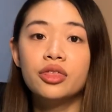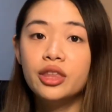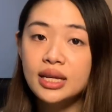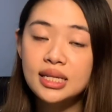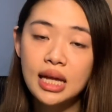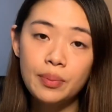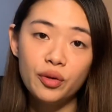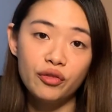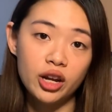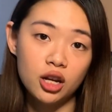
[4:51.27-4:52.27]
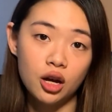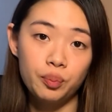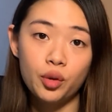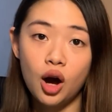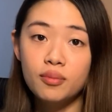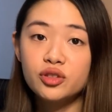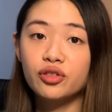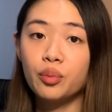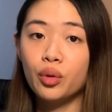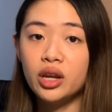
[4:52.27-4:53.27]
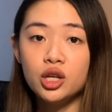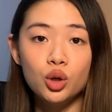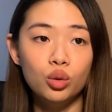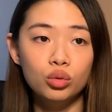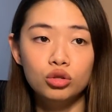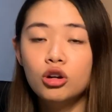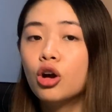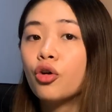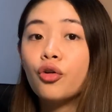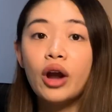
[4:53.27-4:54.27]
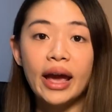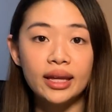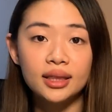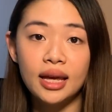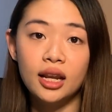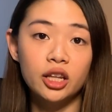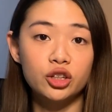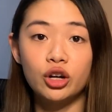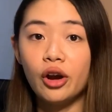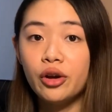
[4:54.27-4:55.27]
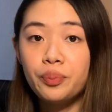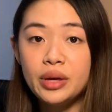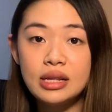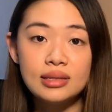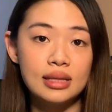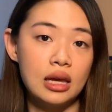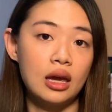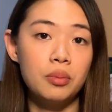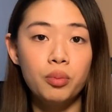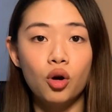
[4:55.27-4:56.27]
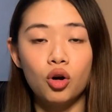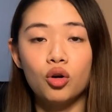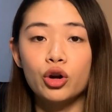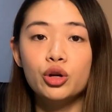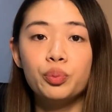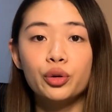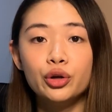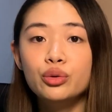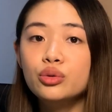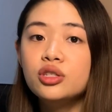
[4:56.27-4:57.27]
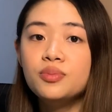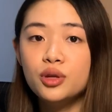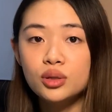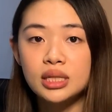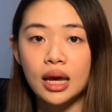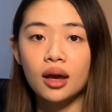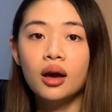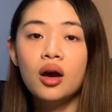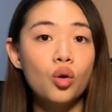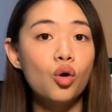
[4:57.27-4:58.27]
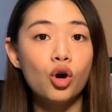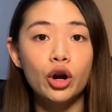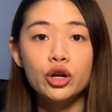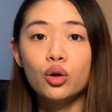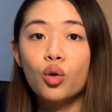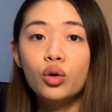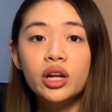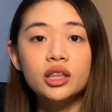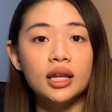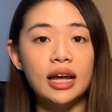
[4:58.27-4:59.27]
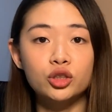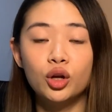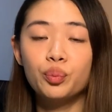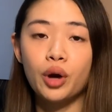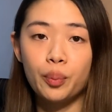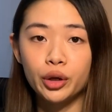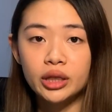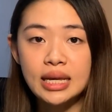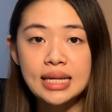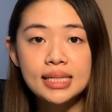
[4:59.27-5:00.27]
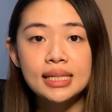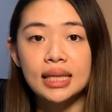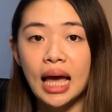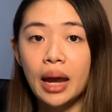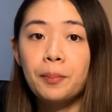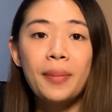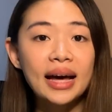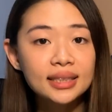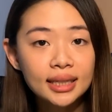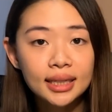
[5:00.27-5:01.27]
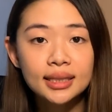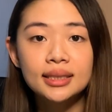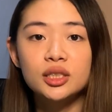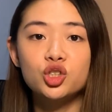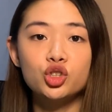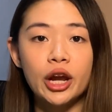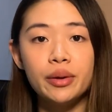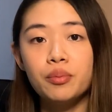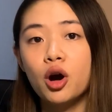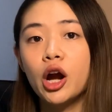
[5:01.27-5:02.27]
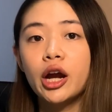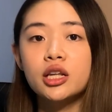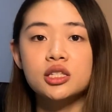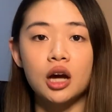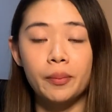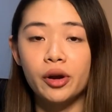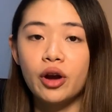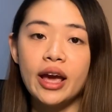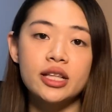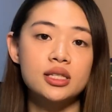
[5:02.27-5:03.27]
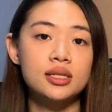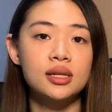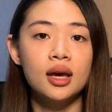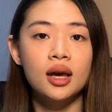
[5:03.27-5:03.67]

this type of income comes from when you write a literary piece like a book or you produce music or you own intellectual properties like patents, trademarks, copyrights